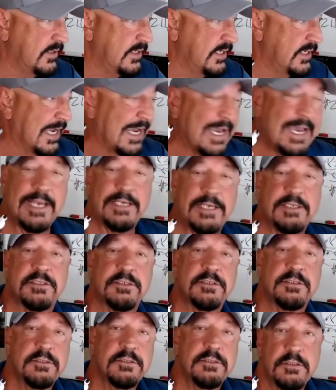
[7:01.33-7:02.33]
the
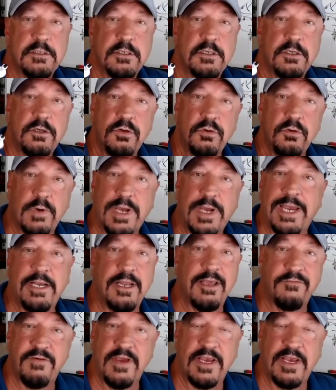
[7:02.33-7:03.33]
guys who write
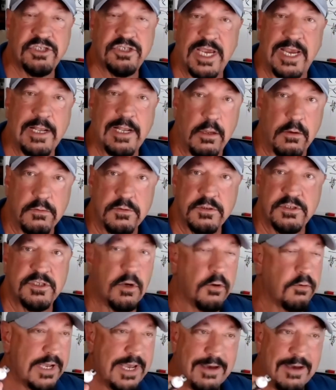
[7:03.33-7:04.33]
FHA loans
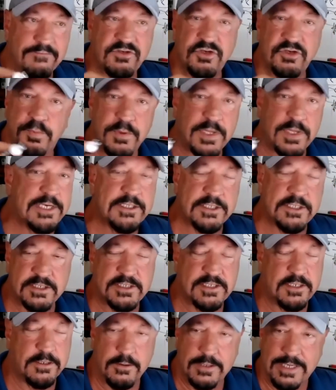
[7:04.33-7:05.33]
don't have two
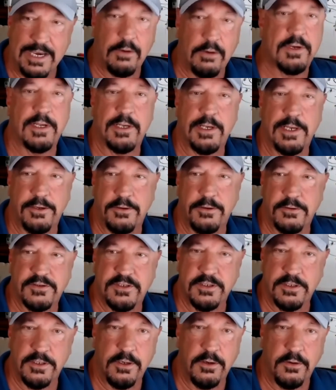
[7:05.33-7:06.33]
places in their calculator.
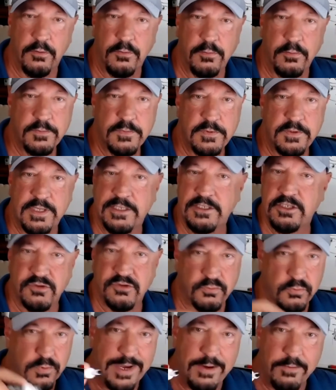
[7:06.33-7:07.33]
to know. no. They
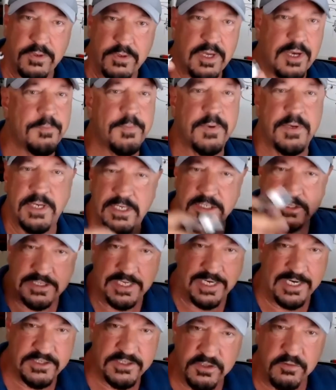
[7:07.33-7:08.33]
just round up and they
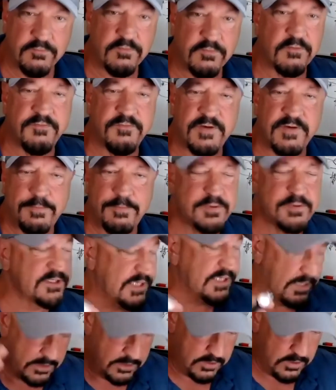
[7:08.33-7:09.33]
say it's over
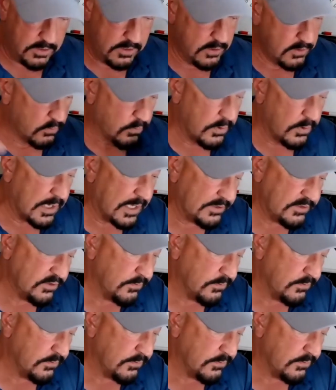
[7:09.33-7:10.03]
5%. We're not